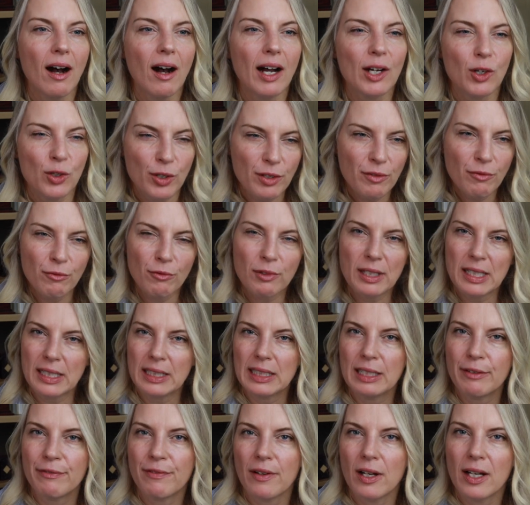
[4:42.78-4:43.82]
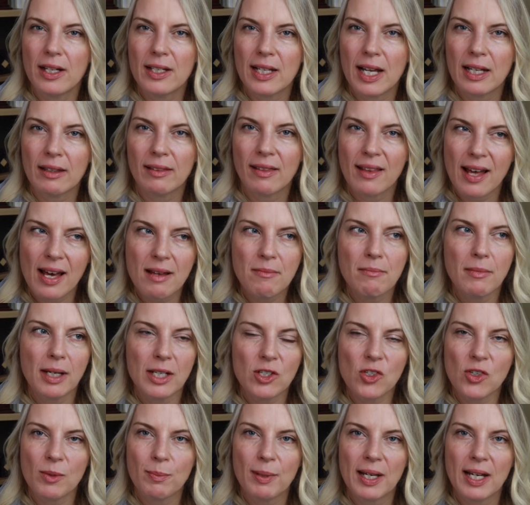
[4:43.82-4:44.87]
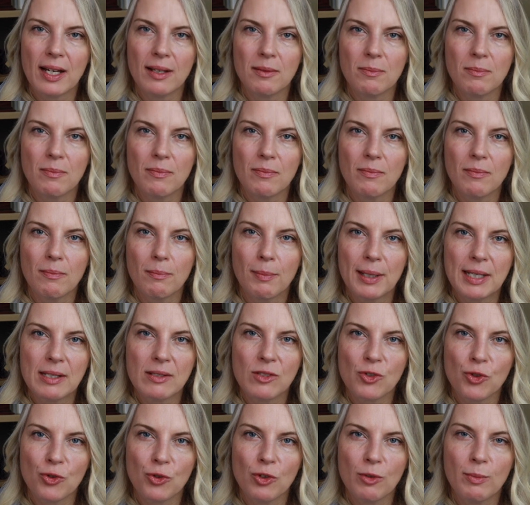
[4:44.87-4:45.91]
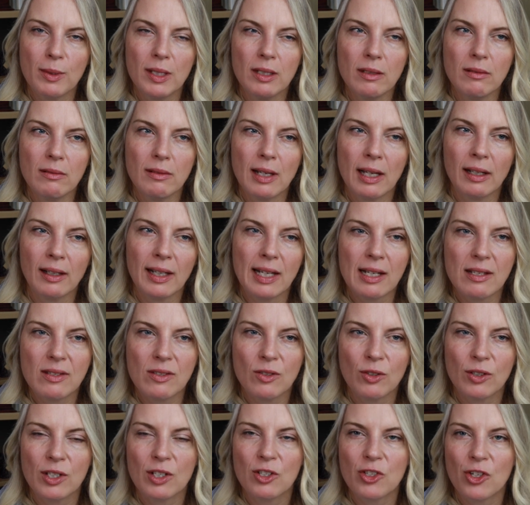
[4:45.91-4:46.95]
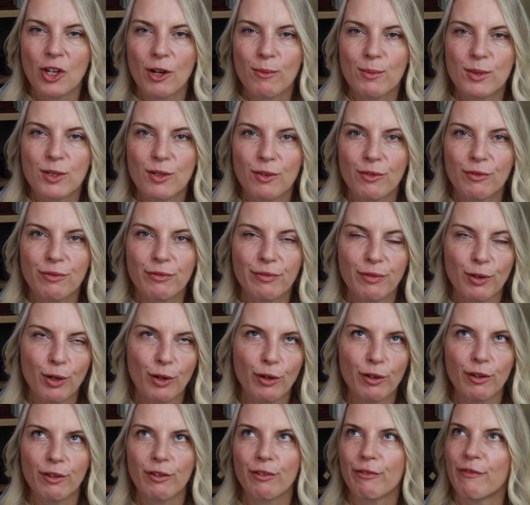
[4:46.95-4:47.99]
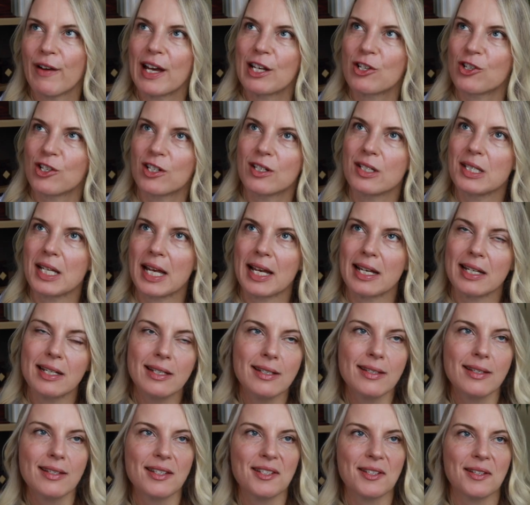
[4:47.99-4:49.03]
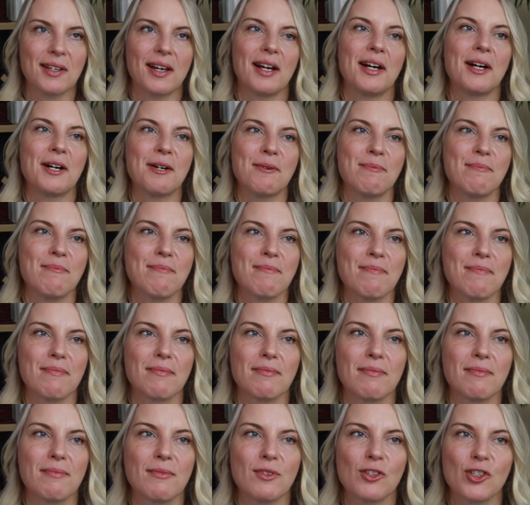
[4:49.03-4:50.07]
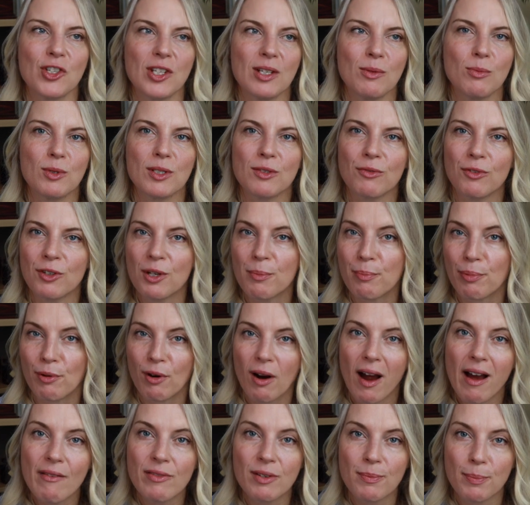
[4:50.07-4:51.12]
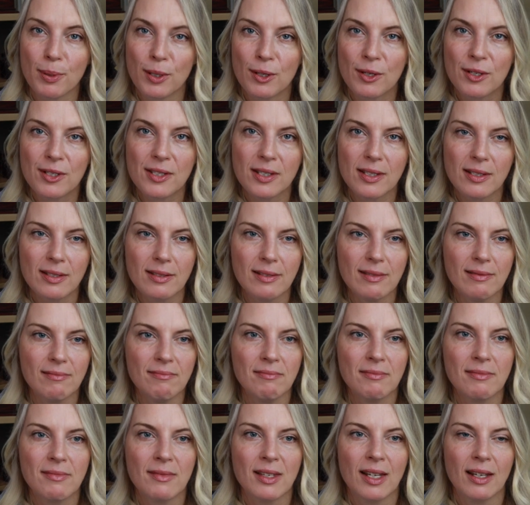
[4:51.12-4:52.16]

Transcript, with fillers: I couldn't really find out that much about Bess Truman, at least not in terms of her fashion tastes. Um, she was a very private person